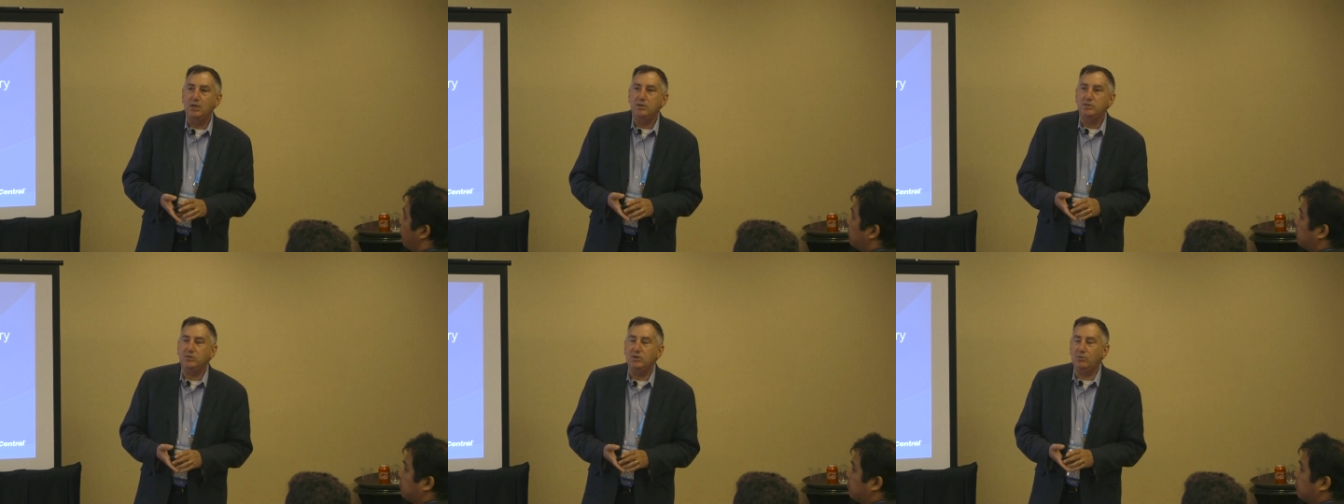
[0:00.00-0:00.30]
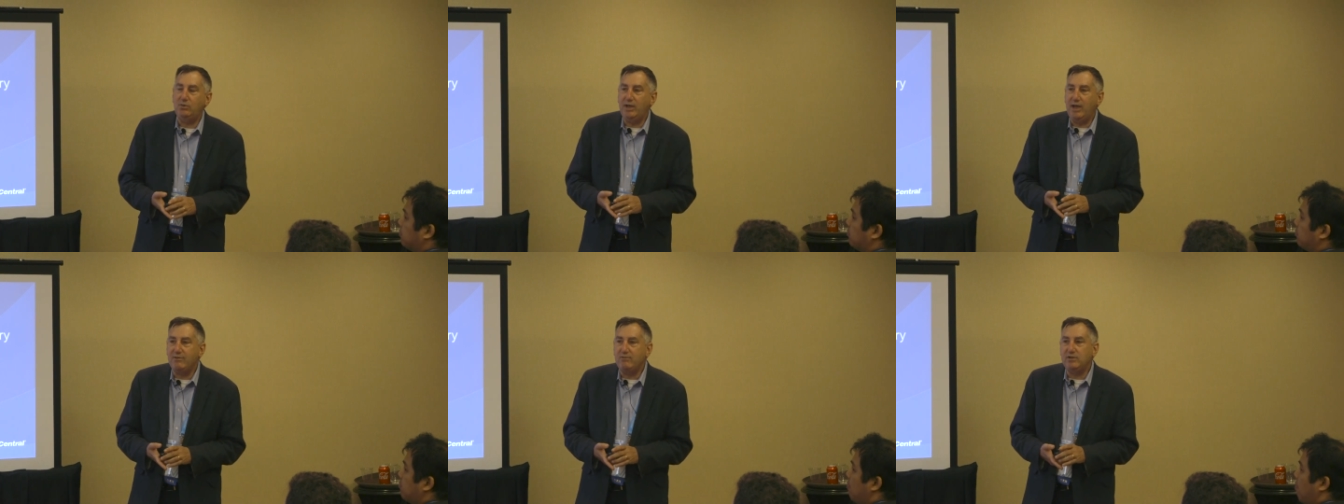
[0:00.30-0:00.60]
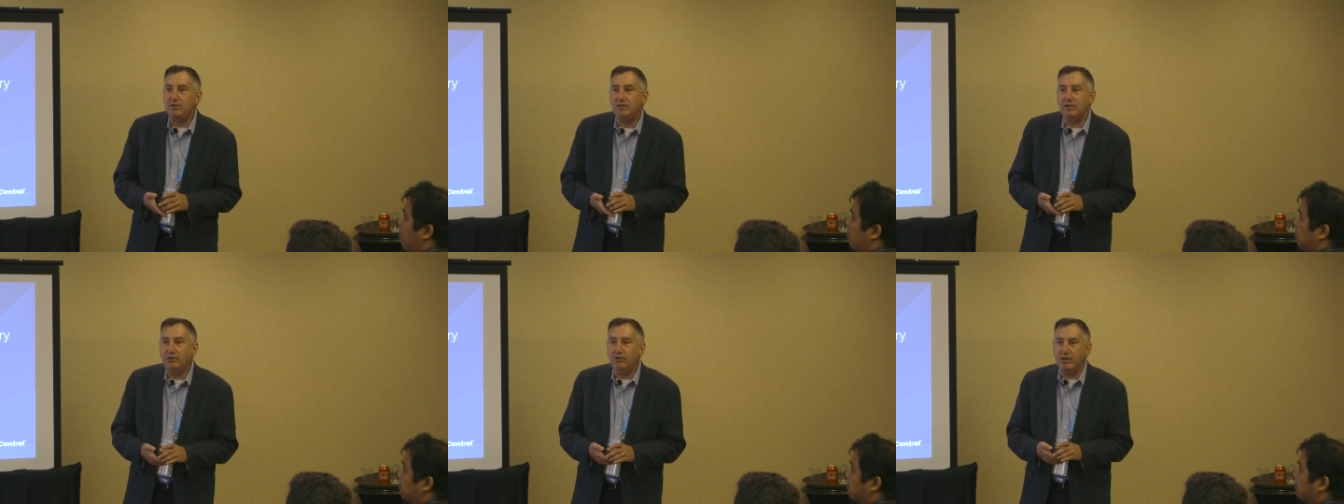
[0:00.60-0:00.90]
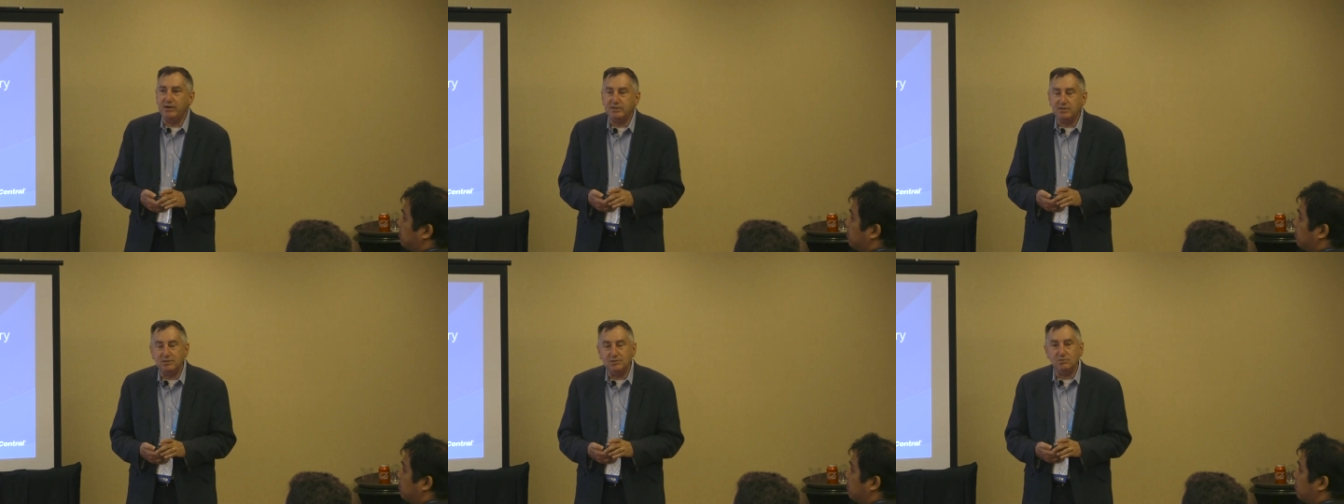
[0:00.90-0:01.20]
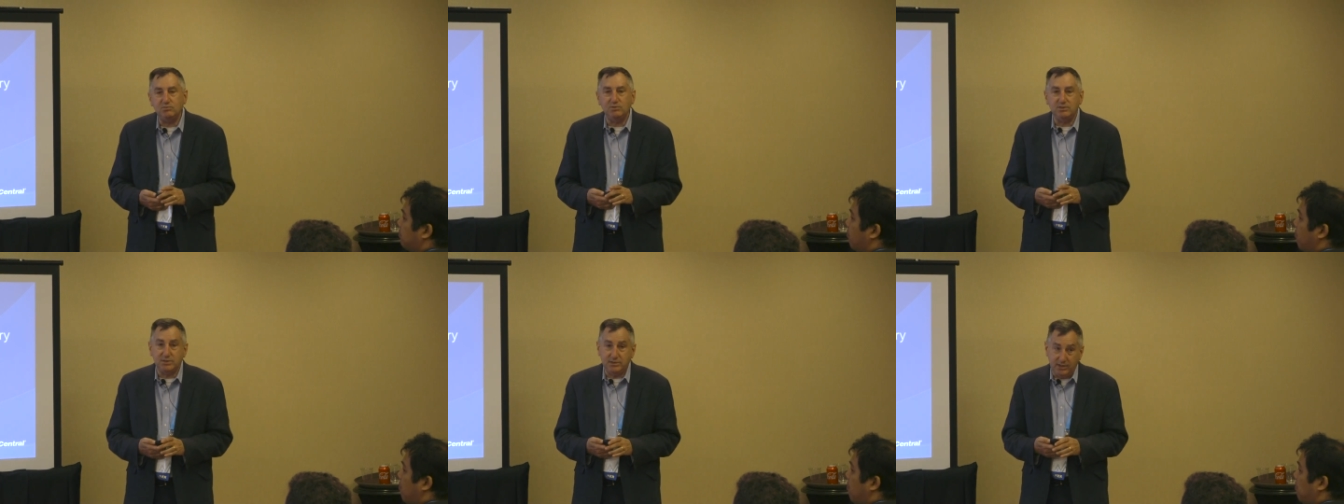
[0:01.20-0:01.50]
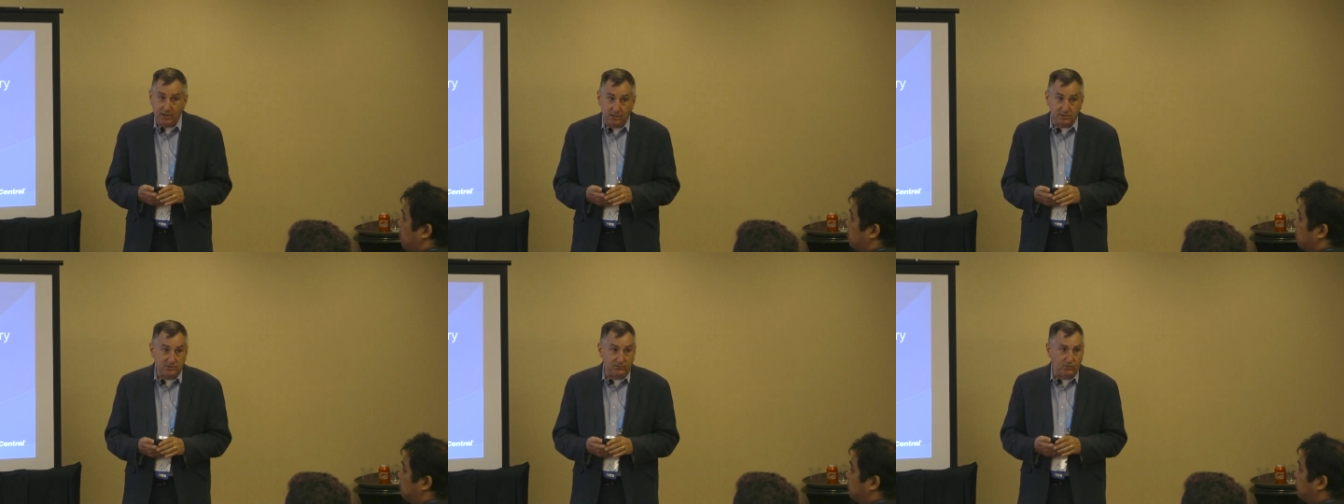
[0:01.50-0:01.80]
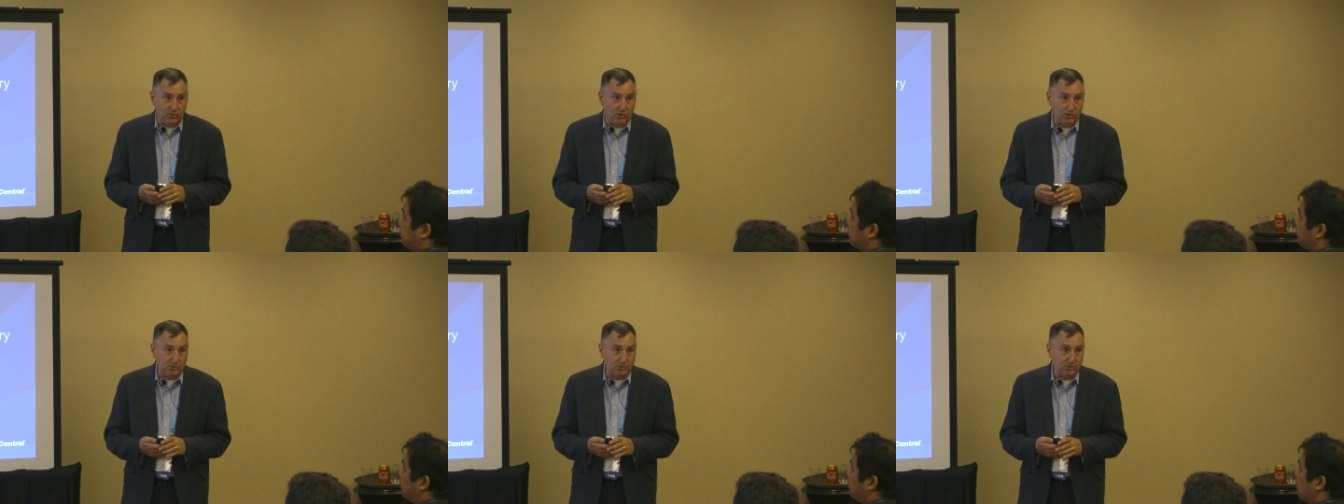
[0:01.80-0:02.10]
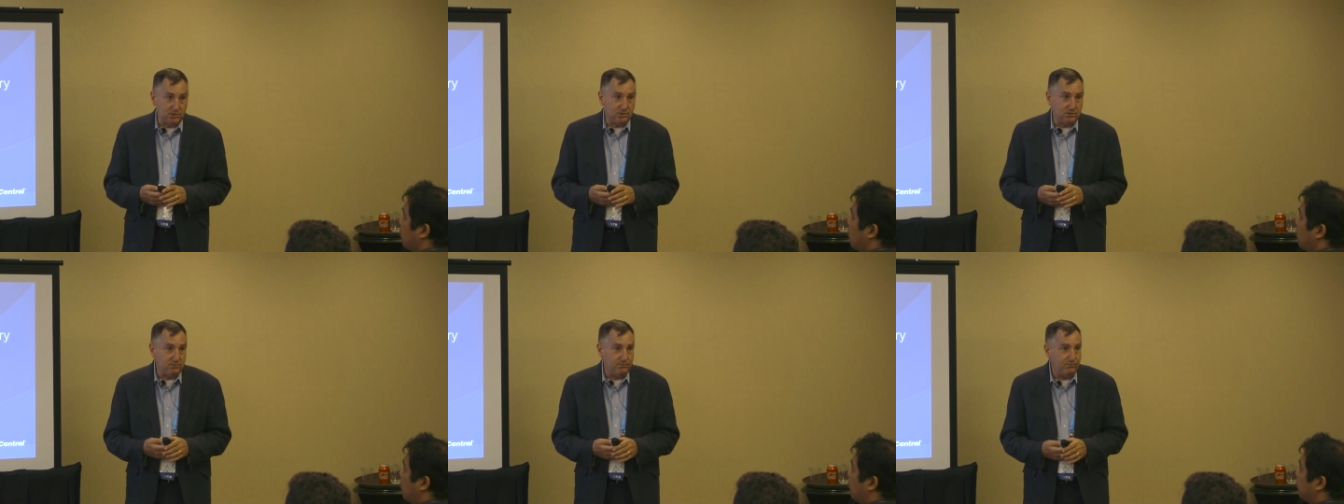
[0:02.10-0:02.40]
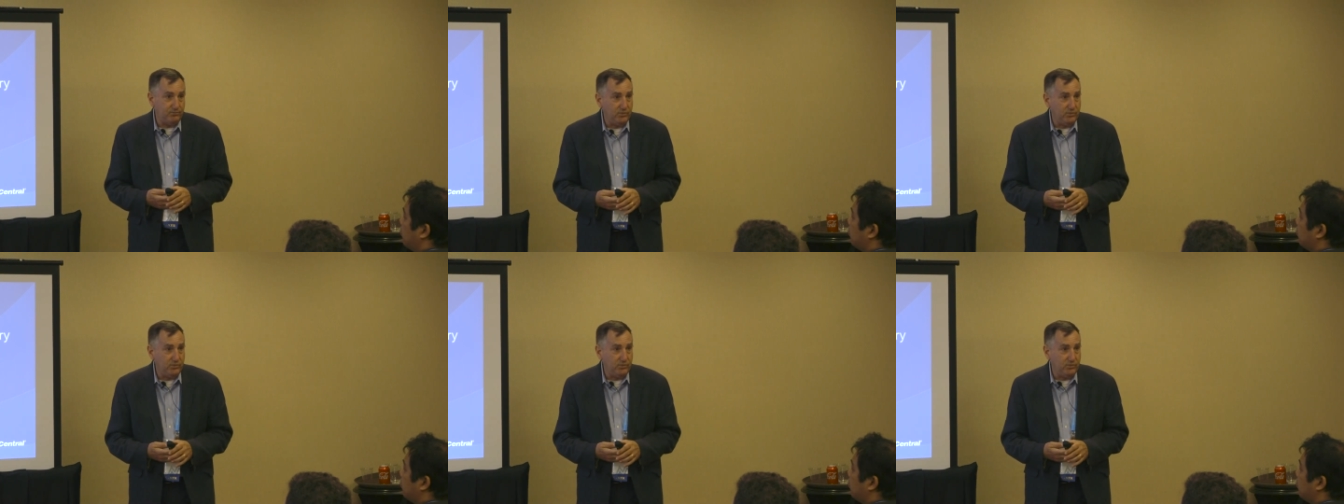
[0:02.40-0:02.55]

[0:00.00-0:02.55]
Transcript: So we have integrations with Salesforce,